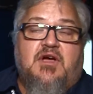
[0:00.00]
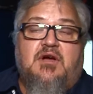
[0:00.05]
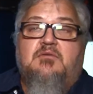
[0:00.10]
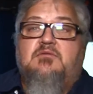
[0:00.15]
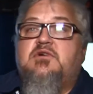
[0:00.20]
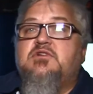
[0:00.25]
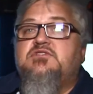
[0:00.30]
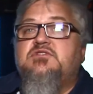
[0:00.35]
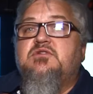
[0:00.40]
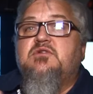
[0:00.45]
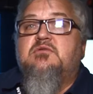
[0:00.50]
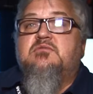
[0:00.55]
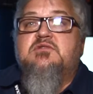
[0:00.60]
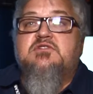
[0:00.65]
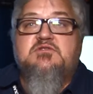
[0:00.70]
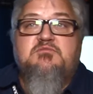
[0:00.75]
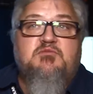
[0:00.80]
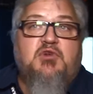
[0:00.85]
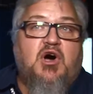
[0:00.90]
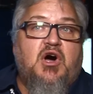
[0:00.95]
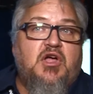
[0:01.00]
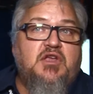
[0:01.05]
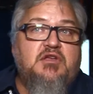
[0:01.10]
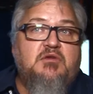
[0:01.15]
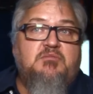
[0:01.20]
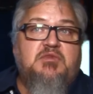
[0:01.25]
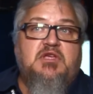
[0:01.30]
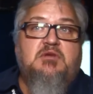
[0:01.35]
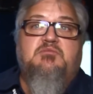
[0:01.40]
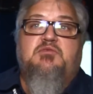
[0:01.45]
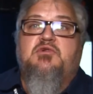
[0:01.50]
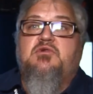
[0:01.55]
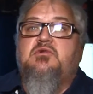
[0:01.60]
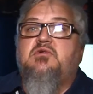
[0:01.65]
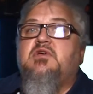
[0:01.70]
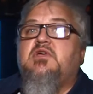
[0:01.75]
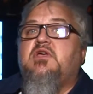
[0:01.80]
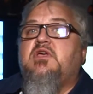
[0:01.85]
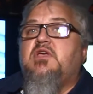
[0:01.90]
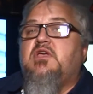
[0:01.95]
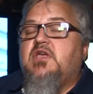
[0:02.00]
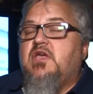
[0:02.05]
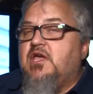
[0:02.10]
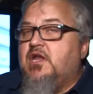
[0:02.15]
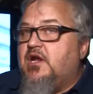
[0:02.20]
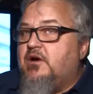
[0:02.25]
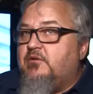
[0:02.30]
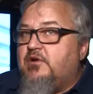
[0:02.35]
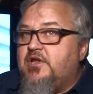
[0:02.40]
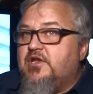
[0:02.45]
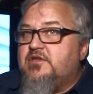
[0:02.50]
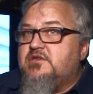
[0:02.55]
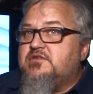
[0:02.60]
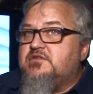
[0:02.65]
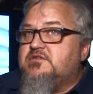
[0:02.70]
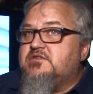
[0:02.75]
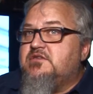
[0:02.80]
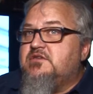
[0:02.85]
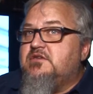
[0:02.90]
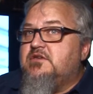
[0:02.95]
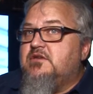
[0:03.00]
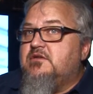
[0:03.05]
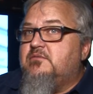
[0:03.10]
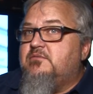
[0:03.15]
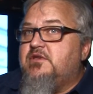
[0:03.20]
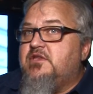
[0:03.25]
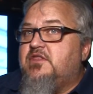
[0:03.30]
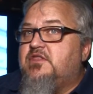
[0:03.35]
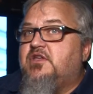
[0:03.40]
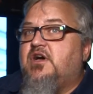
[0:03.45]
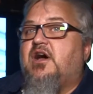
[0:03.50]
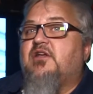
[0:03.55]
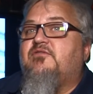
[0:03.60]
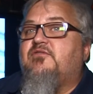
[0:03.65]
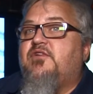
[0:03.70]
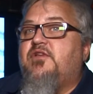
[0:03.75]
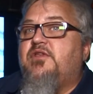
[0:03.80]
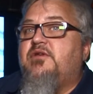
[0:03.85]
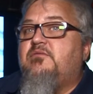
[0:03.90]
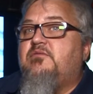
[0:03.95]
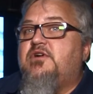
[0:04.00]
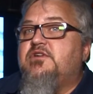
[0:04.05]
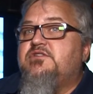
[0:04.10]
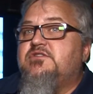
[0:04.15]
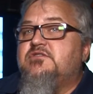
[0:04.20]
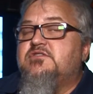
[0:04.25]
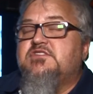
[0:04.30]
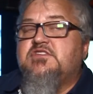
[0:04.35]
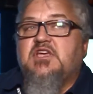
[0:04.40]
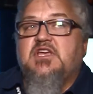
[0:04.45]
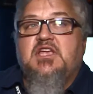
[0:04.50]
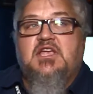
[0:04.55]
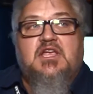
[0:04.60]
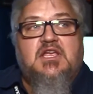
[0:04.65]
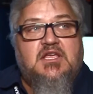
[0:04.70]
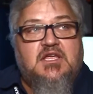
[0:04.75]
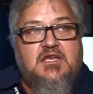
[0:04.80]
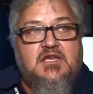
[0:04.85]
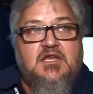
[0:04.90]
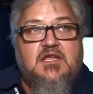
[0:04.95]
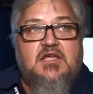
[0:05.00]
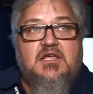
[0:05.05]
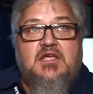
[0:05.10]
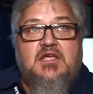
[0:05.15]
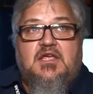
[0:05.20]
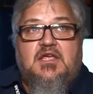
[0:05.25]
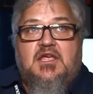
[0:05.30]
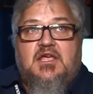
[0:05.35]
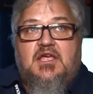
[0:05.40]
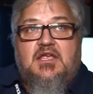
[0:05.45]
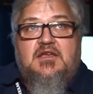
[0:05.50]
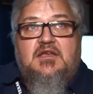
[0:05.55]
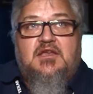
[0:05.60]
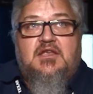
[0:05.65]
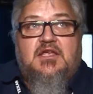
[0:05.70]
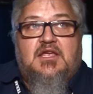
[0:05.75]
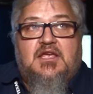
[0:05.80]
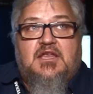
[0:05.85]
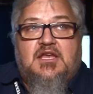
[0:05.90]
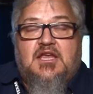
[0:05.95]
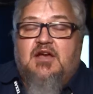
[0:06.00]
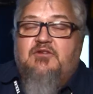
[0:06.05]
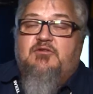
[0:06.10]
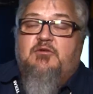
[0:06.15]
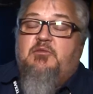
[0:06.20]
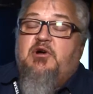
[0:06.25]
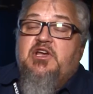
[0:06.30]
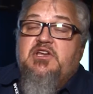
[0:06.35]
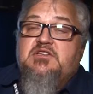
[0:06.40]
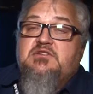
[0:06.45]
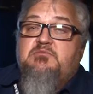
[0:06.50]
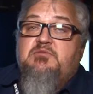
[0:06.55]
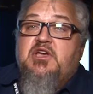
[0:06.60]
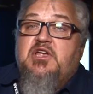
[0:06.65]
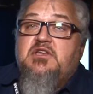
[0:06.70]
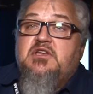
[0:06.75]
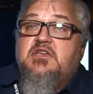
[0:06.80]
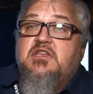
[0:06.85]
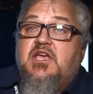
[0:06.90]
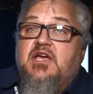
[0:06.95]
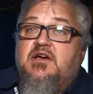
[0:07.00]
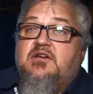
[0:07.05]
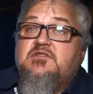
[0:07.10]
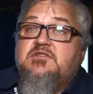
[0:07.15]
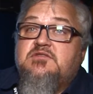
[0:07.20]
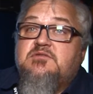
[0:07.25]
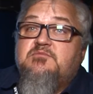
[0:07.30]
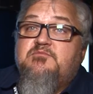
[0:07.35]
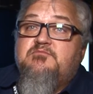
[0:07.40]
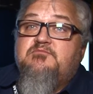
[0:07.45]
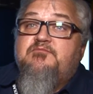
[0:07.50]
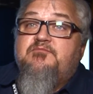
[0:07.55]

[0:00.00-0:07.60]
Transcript: I want you to respond to people, and I want you to be thoughtful in what you're saying, and everybody's opinion counts,